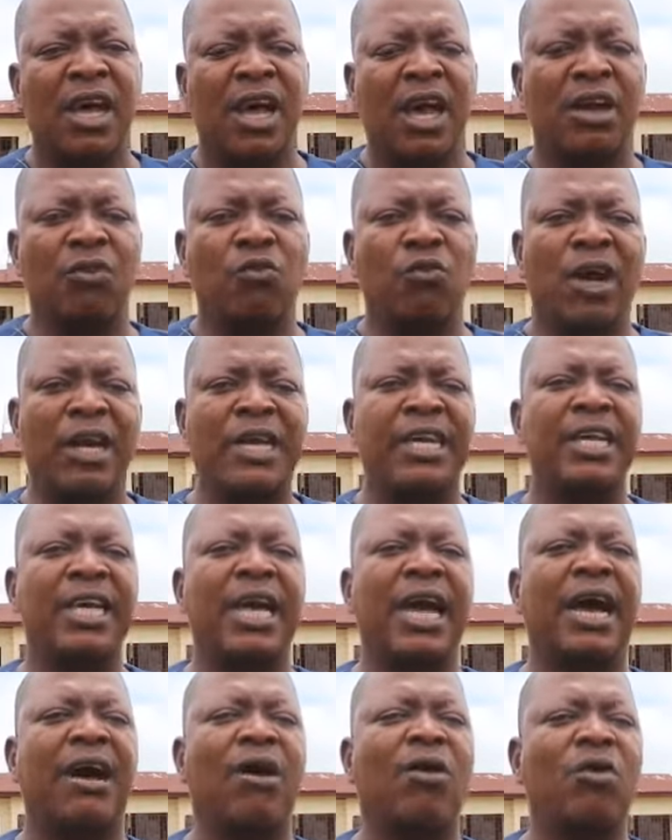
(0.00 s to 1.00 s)
and what they
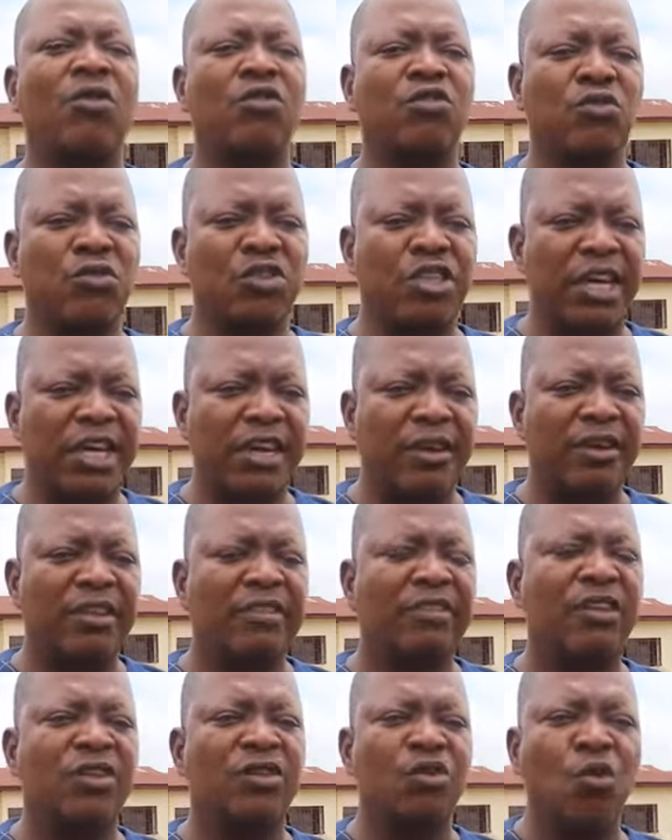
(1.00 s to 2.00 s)
are also
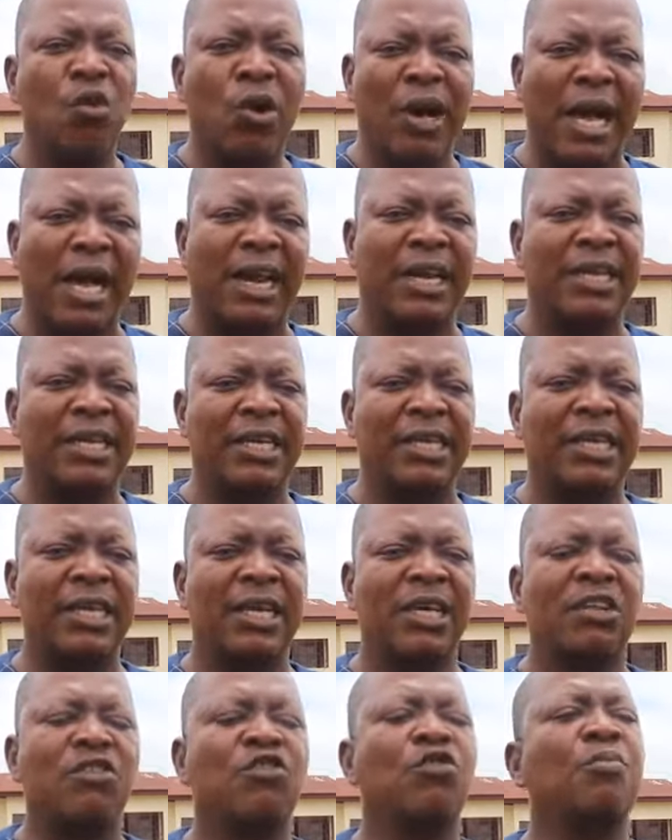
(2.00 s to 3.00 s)
generating locally
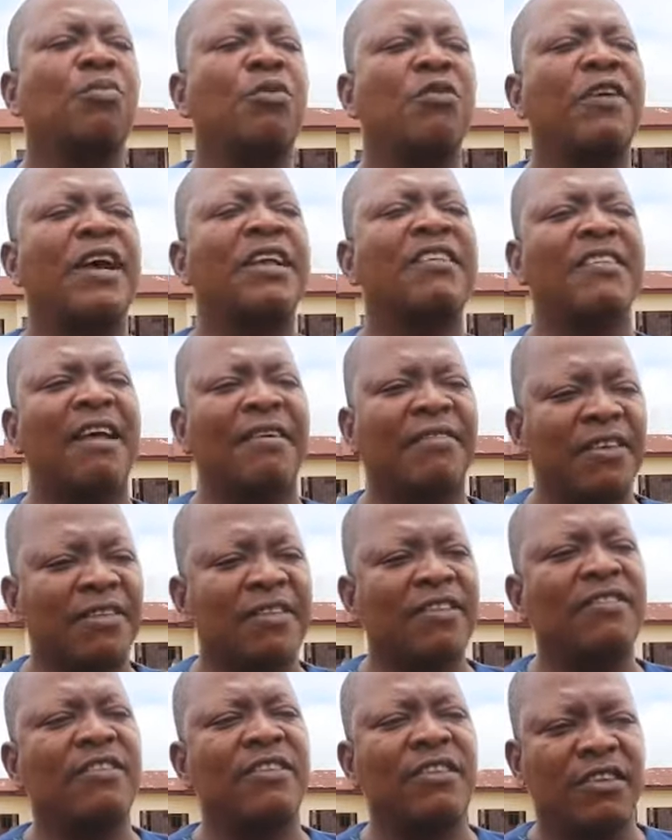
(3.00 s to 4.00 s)
to provide
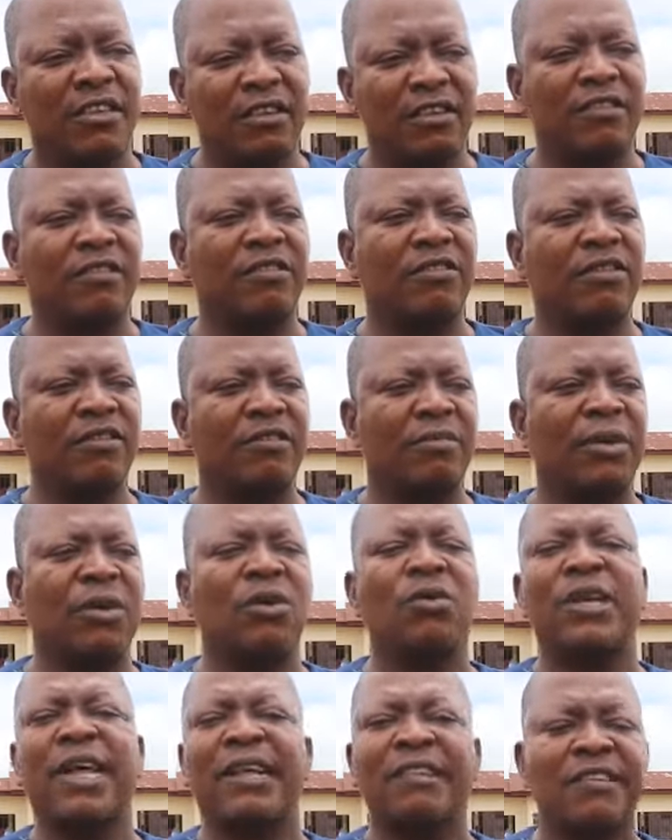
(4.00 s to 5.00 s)
services in the district,
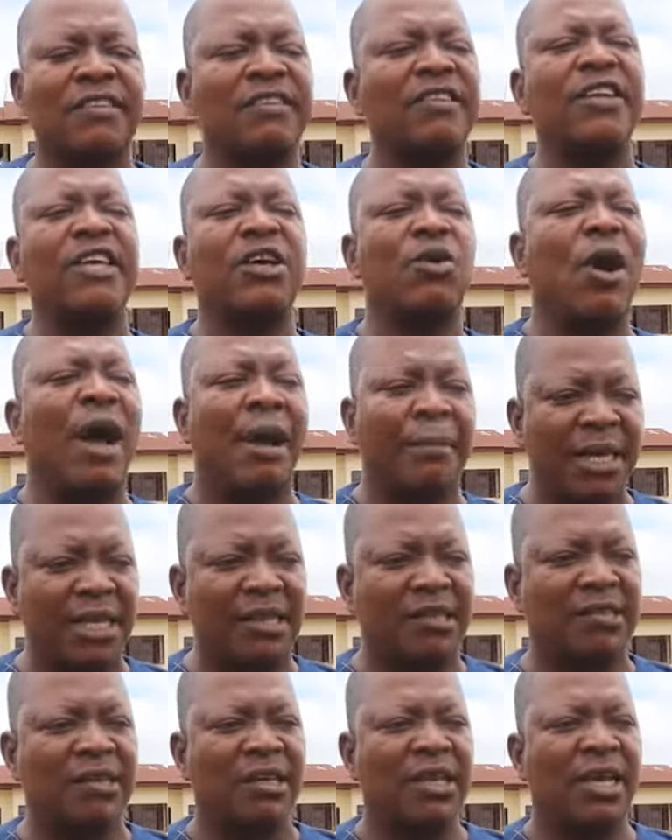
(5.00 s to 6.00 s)
because that is a
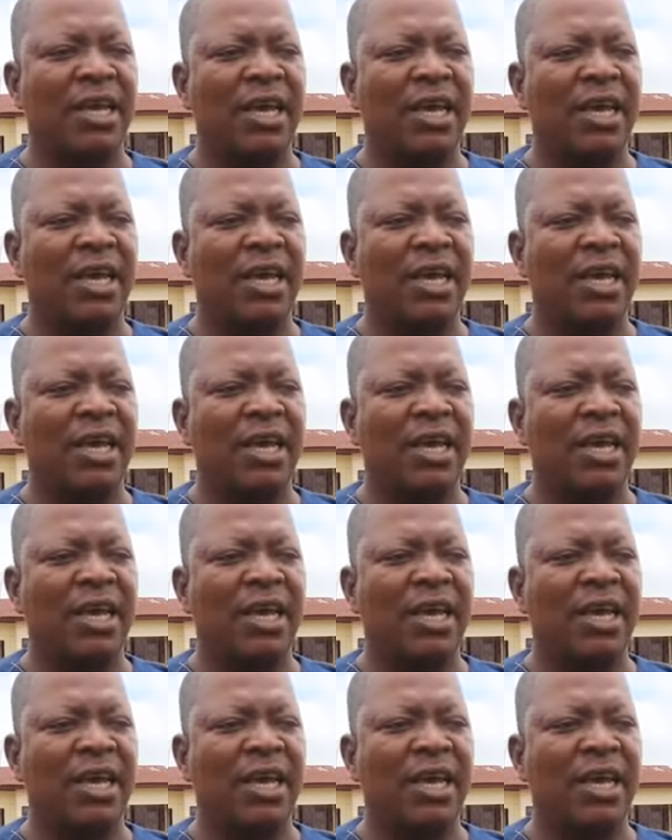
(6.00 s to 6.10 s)
requirement.